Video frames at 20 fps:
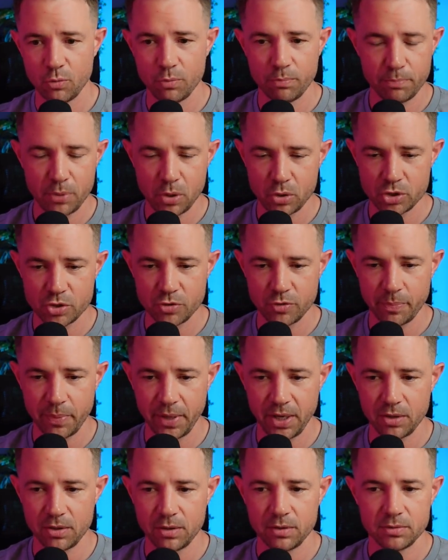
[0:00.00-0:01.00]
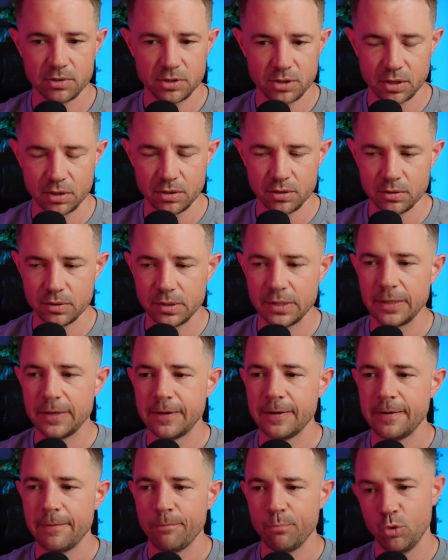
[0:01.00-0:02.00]
puncture repair, done.
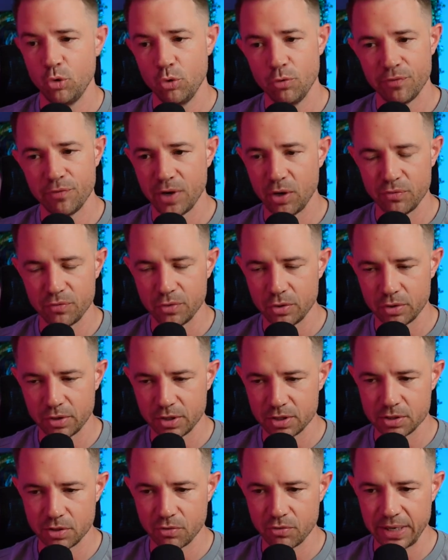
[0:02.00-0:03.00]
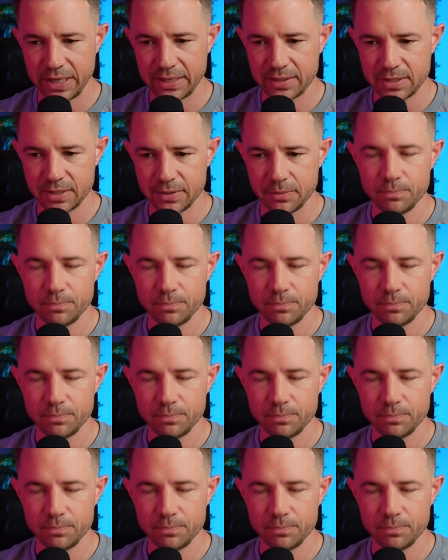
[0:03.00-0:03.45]
New valve on because I wrecked it.